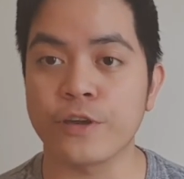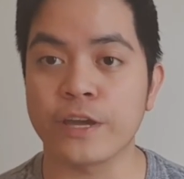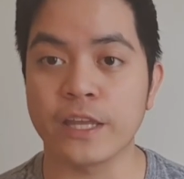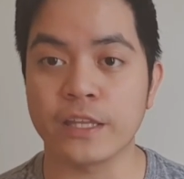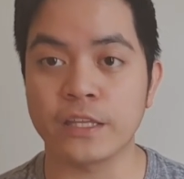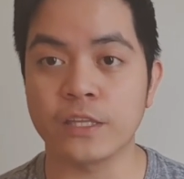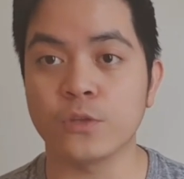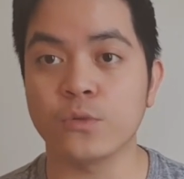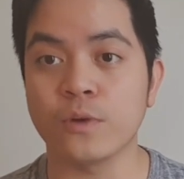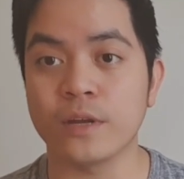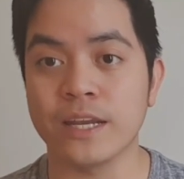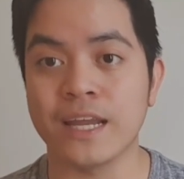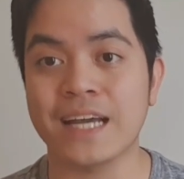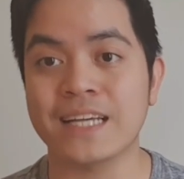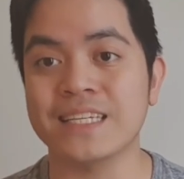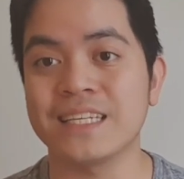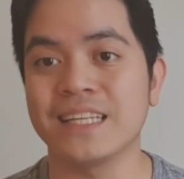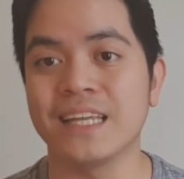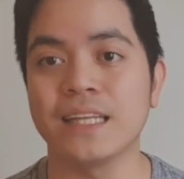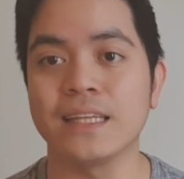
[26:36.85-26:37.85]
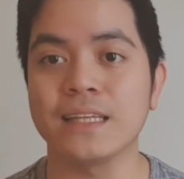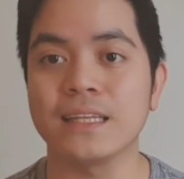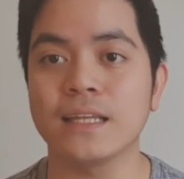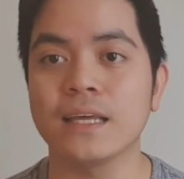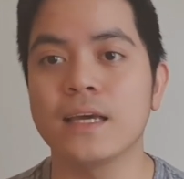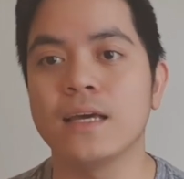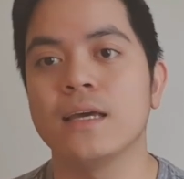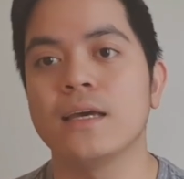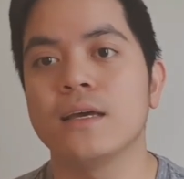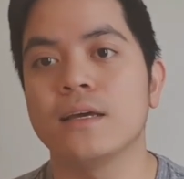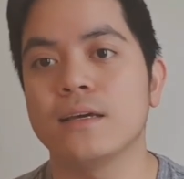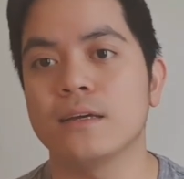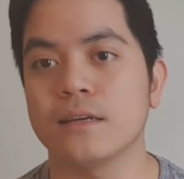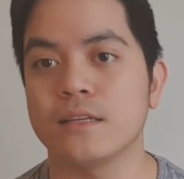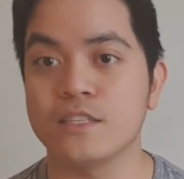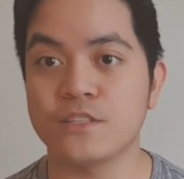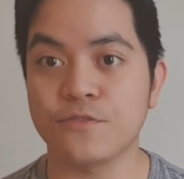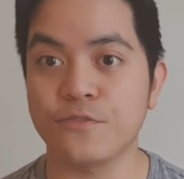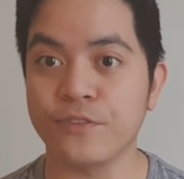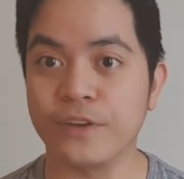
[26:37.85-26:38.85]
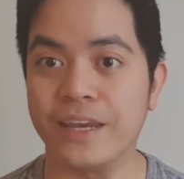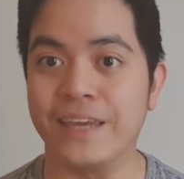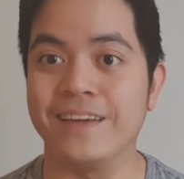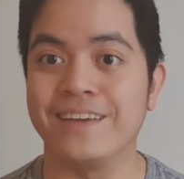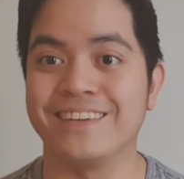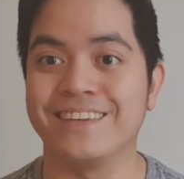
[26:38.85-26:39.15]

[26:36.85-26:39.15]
get into an accident. It's free.